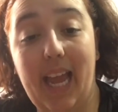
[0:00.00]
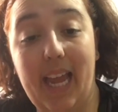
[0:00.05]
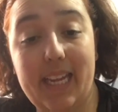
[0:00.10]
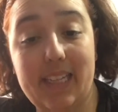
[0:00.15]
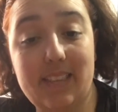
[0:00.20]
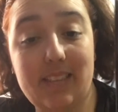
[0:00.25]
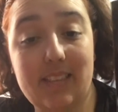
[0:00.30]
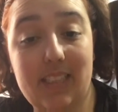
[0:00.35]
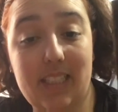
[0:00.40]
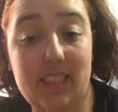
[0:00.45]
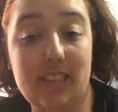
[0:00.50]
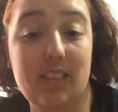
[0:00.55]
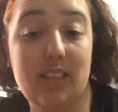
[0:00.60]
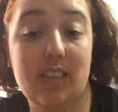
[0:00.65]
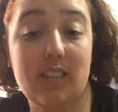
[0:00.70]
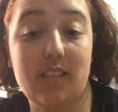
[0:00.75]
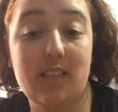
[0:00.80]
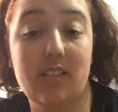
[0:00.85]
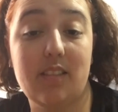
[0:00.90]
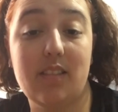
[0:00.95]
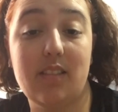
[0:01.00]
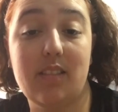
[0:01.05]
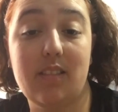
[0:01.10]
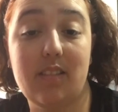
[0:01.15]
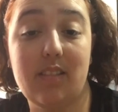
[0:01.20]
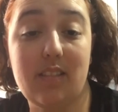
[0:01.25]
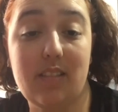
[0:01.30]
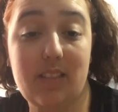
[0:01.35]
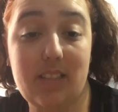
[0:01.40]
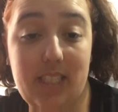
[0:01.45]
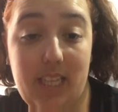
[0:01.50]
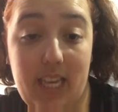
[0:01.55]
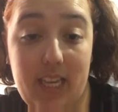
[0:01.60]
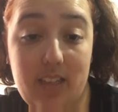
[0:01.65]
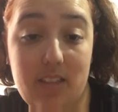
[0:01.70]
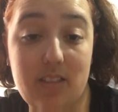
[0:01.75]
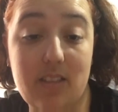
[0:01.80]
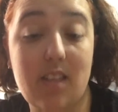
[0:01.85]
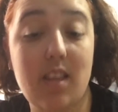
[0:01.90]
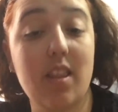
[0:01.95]
a decent
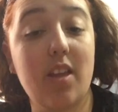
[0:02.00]
text.